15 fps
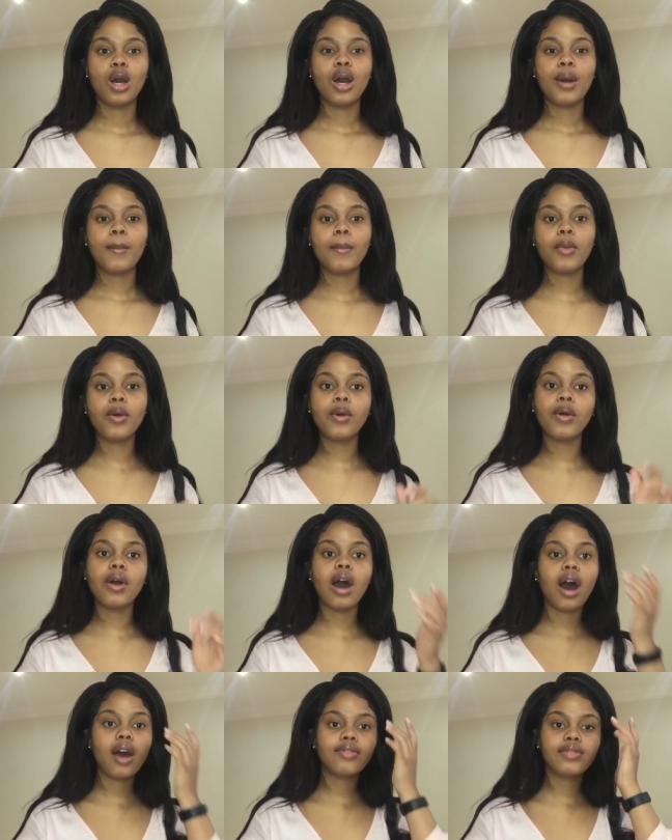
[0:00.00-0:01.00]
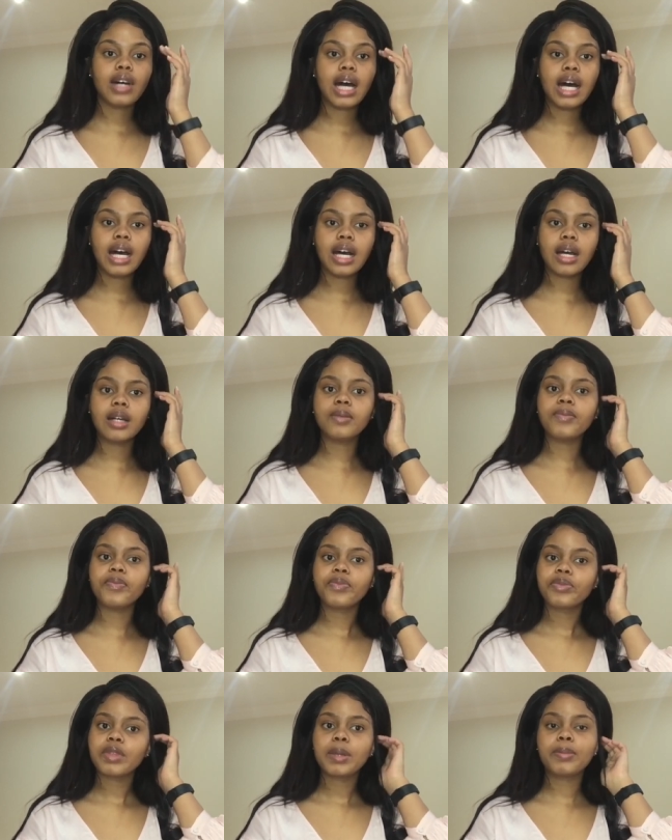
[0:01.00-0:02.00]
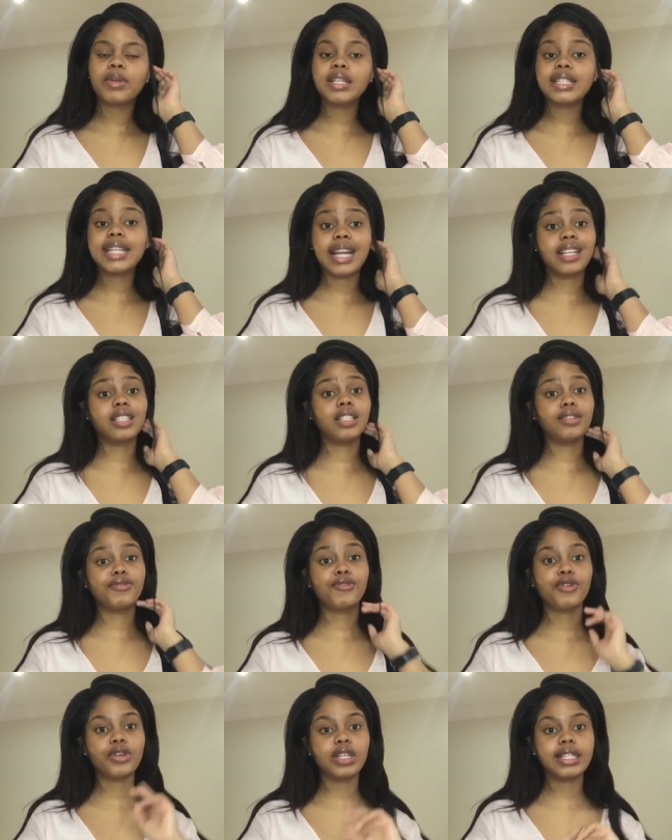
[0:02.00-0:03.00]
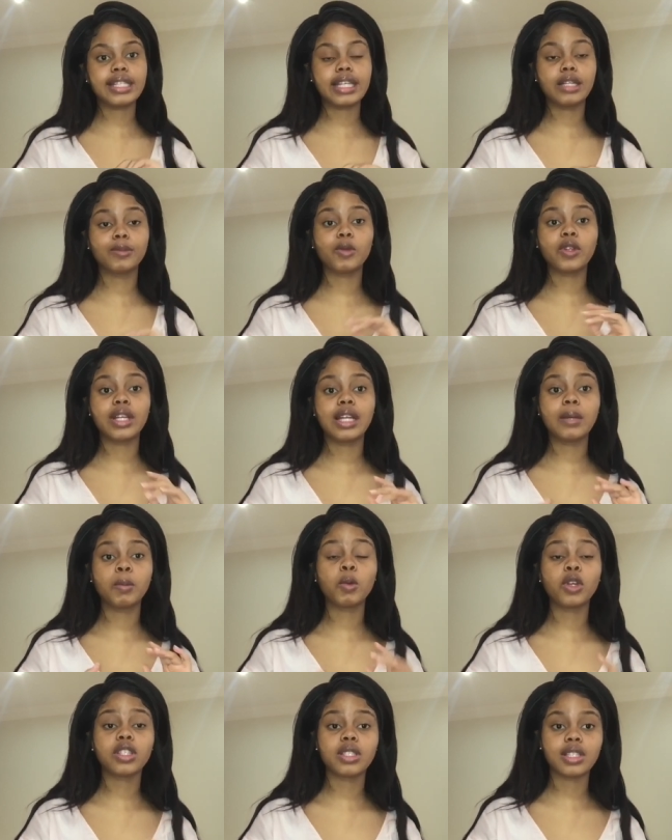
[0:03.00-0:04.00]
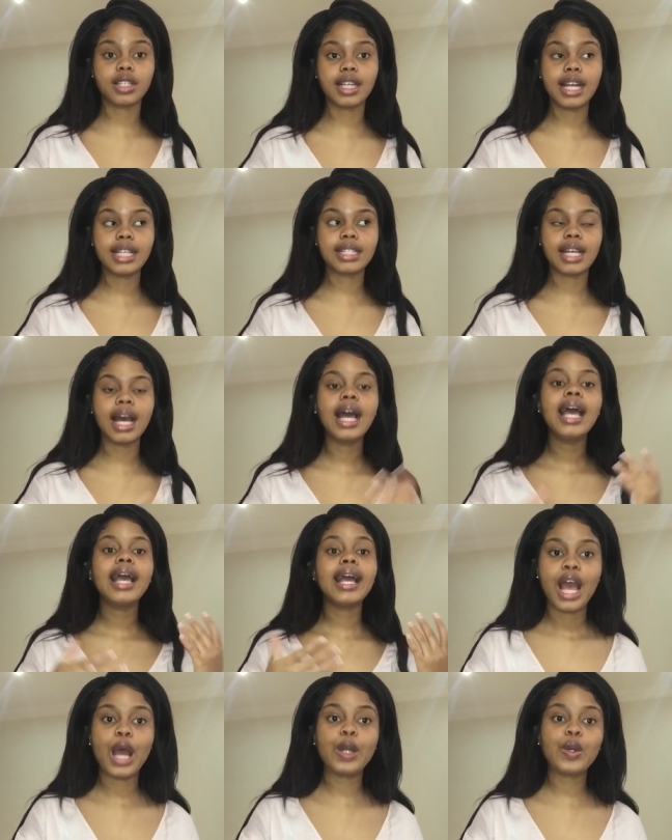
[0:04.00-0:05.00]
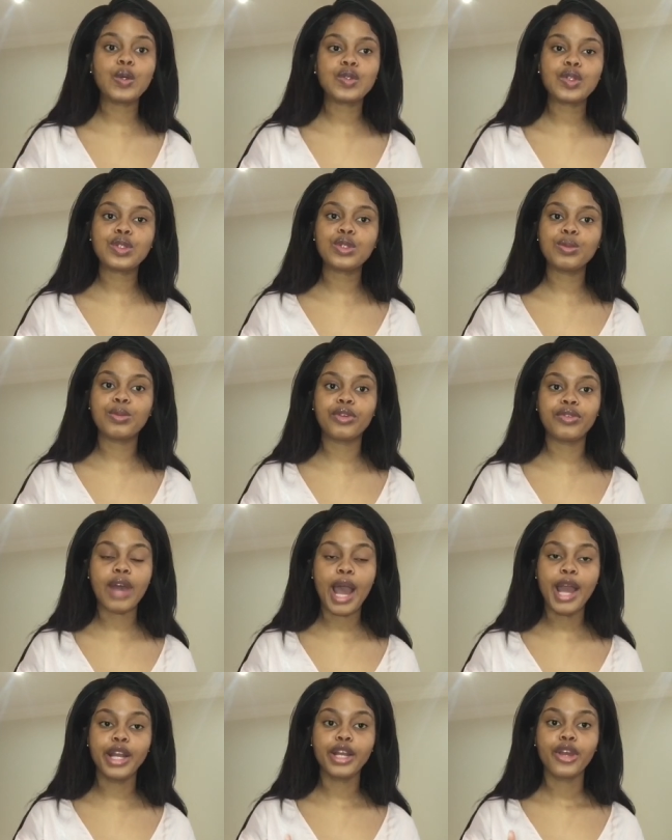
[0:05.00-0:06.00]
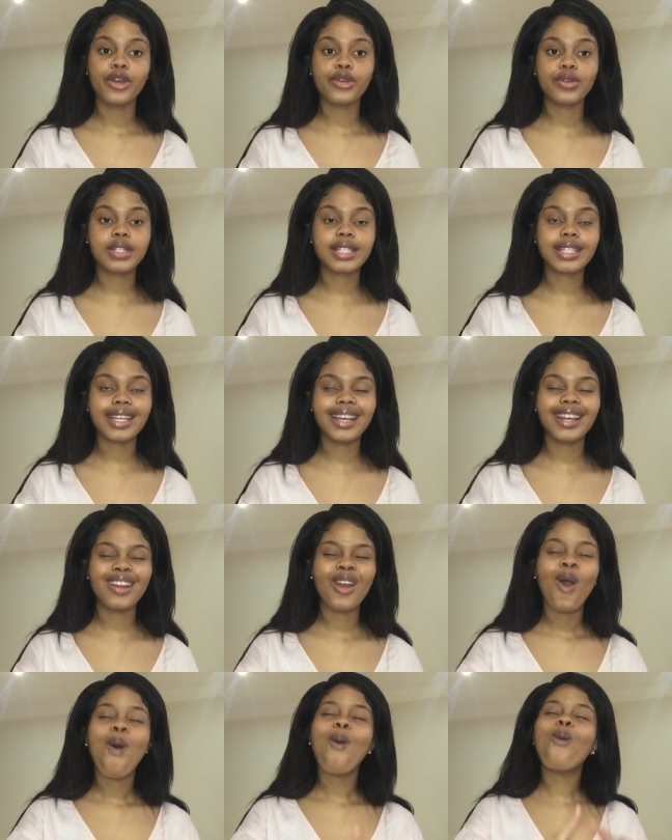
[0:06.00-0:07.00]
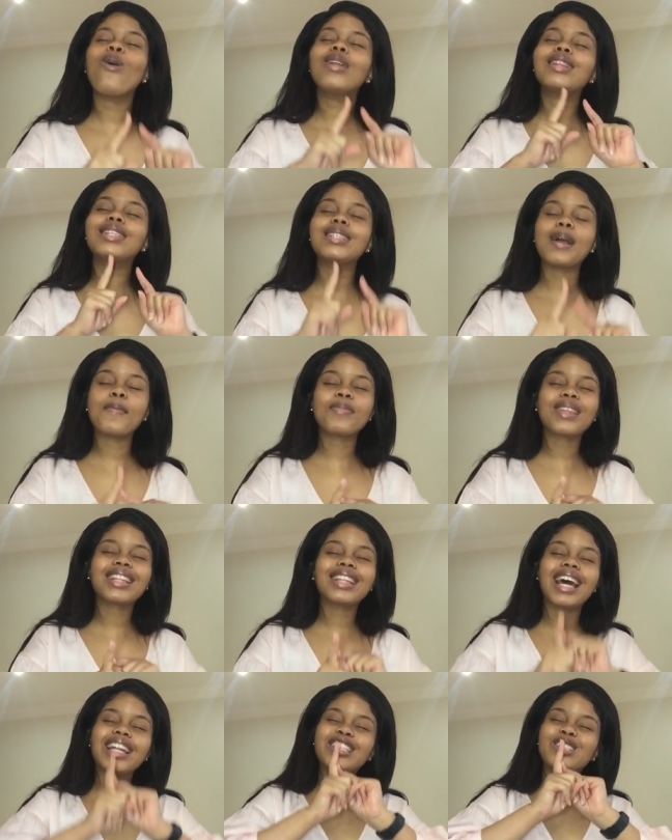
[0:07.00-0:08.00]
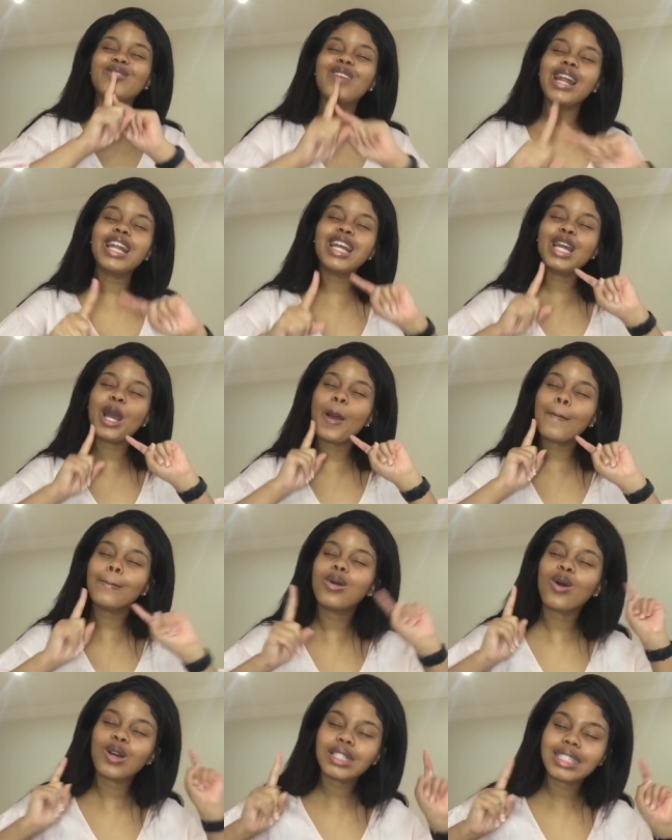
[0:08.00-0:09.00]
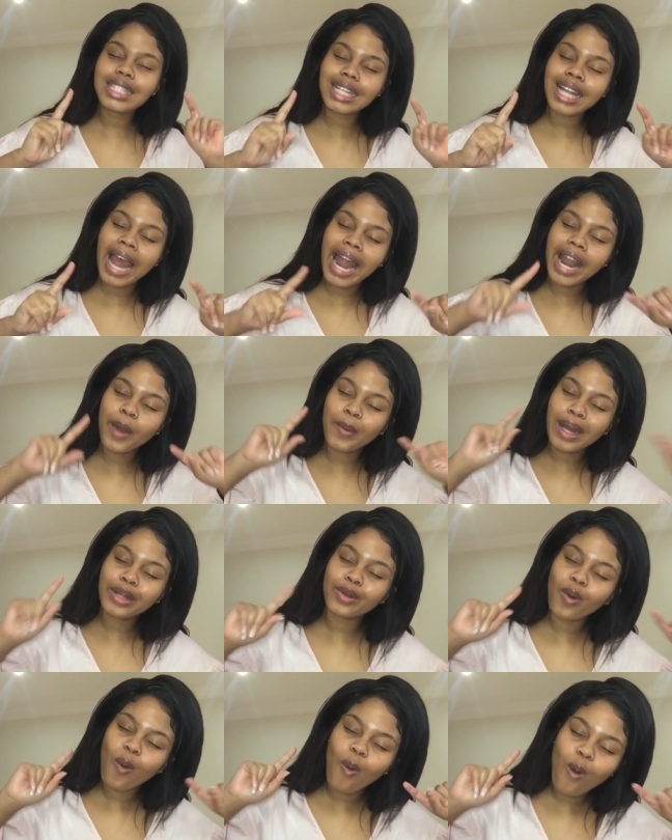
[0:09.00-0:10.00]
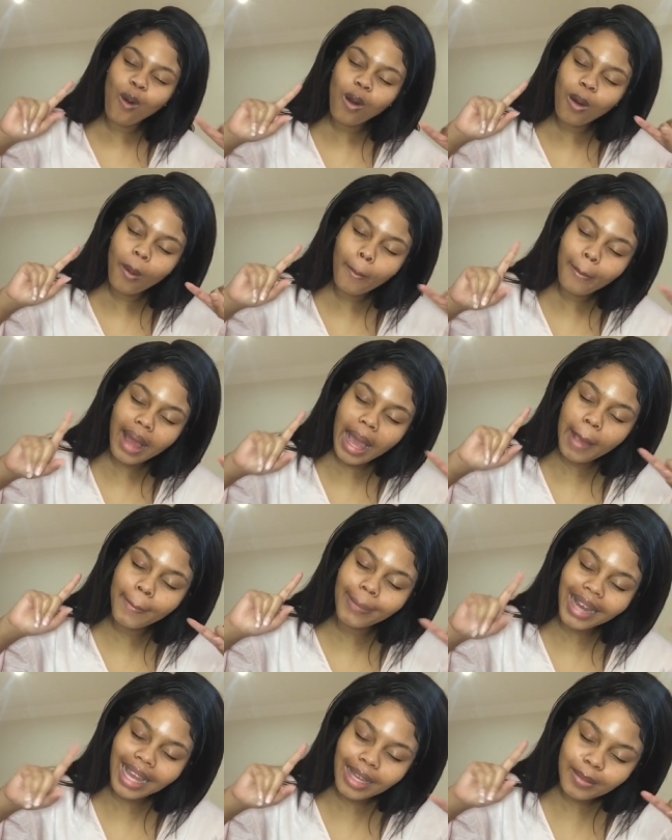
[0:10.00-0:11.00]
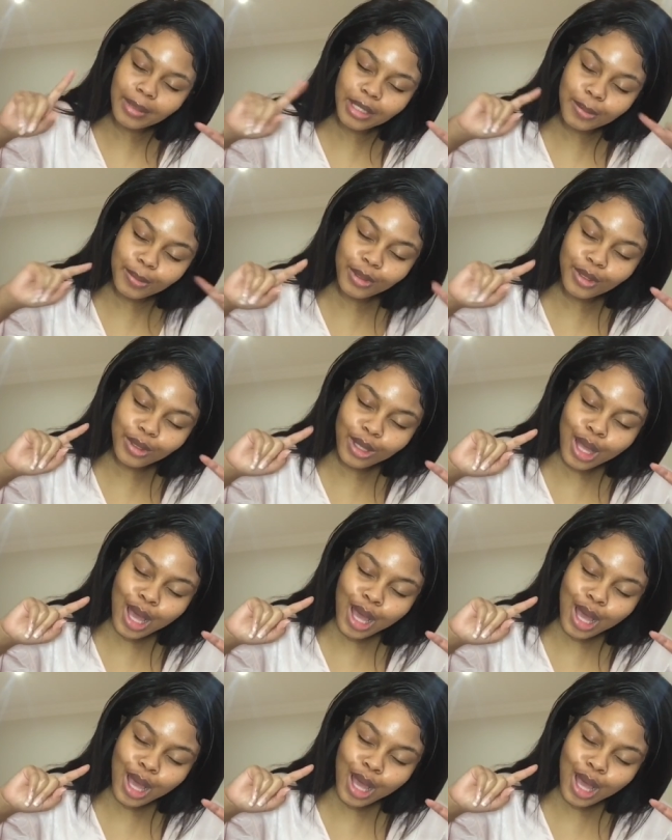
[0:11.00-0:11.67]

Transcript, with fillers: more of um, protection for your skin more than a moisturizer and also to provide your skin with something that is very important and I want all my black people